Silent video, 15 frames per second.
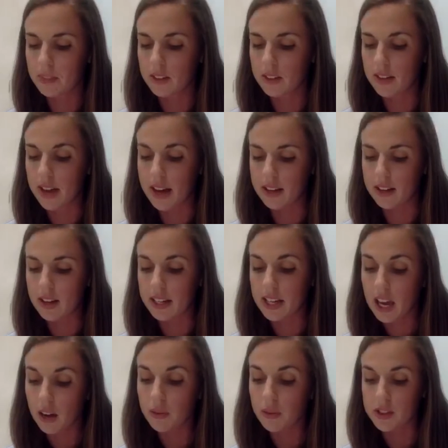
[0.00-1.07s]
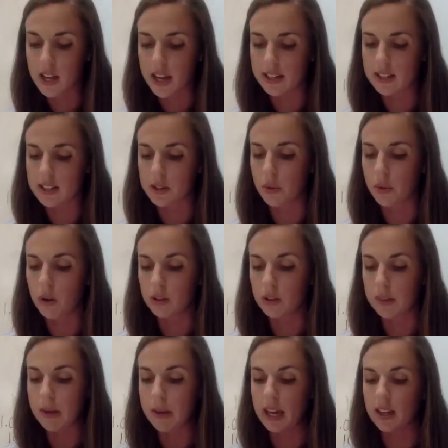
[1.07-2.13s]
that a careful scientist will
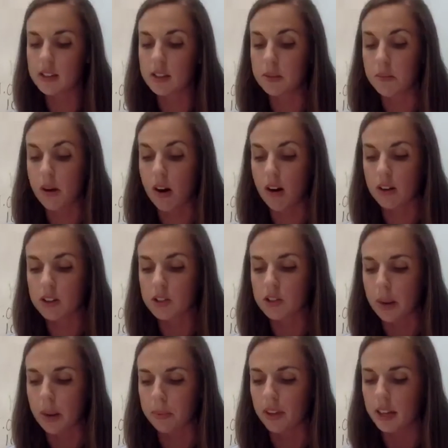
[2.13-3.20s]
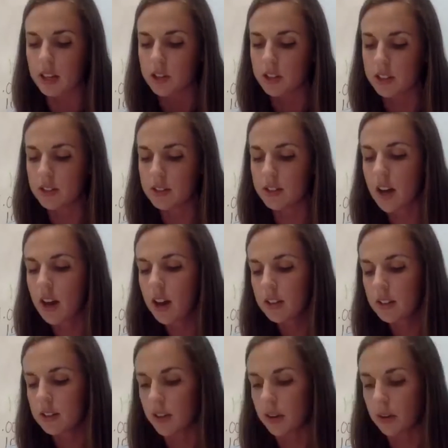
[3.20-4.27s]
only make small extrapolations.
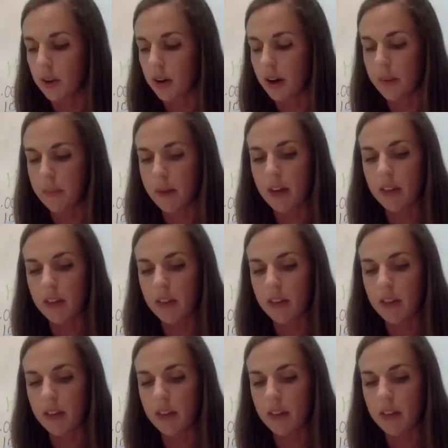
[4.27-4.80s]
So I